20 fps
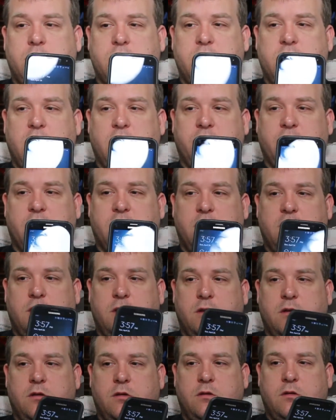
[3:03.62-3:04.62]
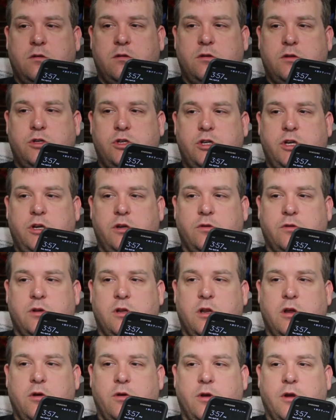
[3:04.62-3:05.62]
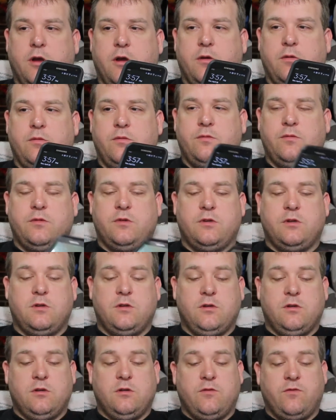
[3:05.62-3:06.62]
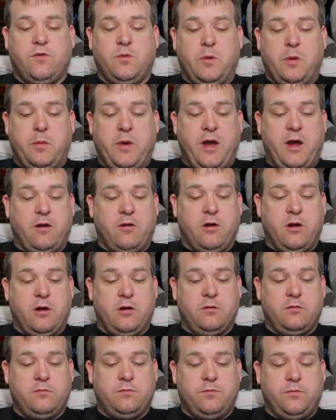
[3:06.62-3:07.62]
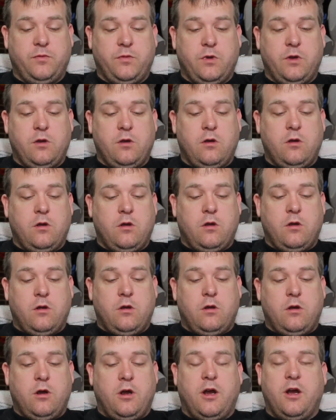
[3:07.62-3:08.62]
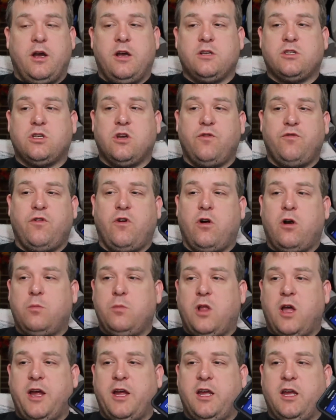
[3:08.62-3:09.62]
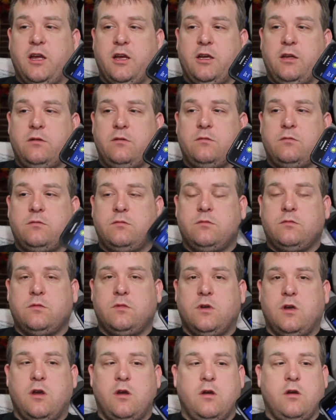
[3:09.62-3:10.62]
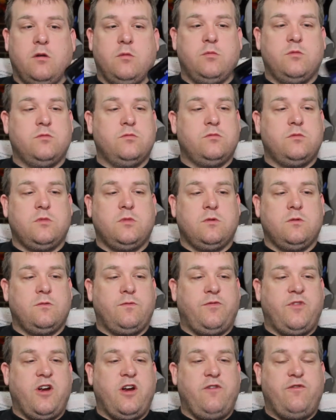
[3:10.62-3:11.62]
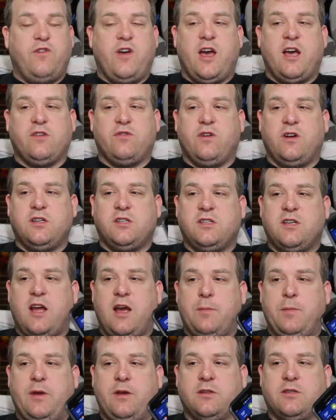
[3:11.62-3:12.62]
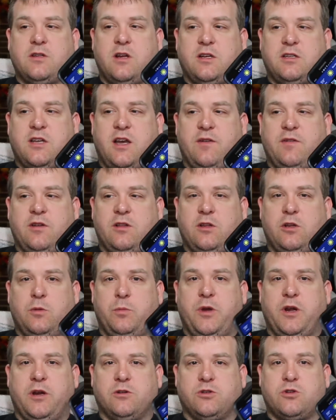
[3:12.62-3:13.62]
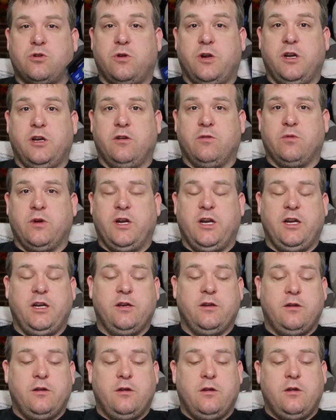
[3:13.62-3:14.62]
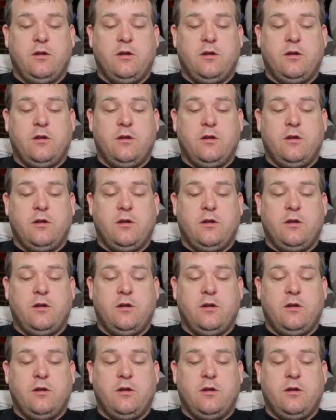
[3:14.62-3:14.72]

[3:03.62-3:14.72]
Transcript: let's see, I've got the Shield logo for my background. So far, I'm liking it. Very fast, very snappy. It's nice having a little bigger screen to read